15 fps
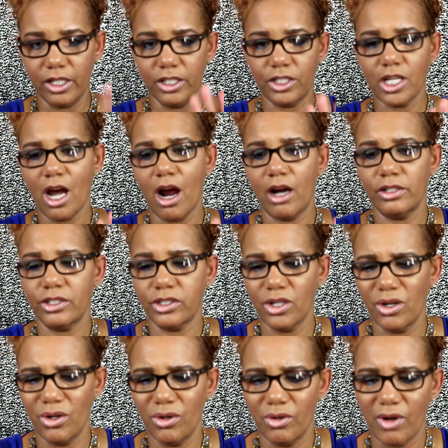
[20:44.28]
guitar,
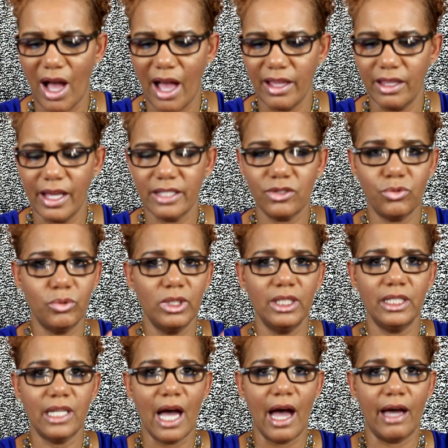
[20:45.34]
so that's
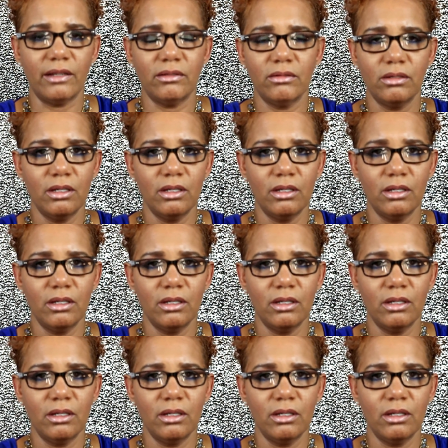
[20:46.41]
really not,